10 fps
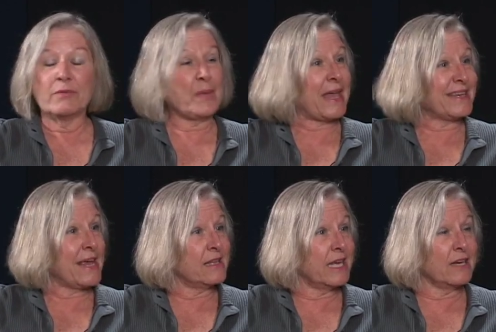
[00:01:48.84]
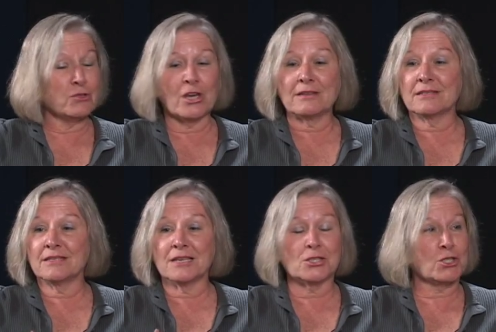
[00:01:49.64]
Pat Callaghan of Channel
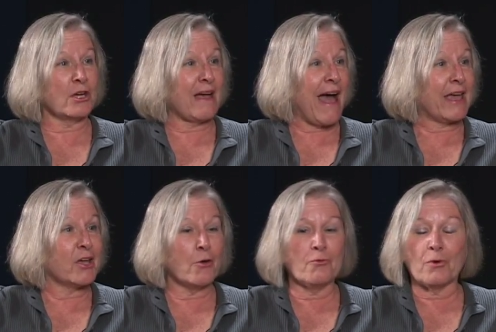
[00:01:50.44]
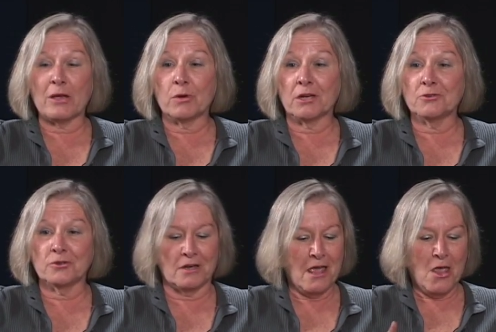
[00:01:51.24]
6, Chuck Igo of
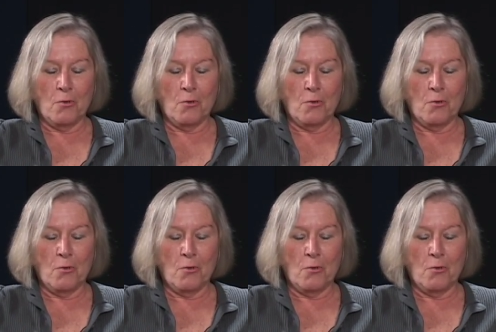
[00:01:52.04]
Y100.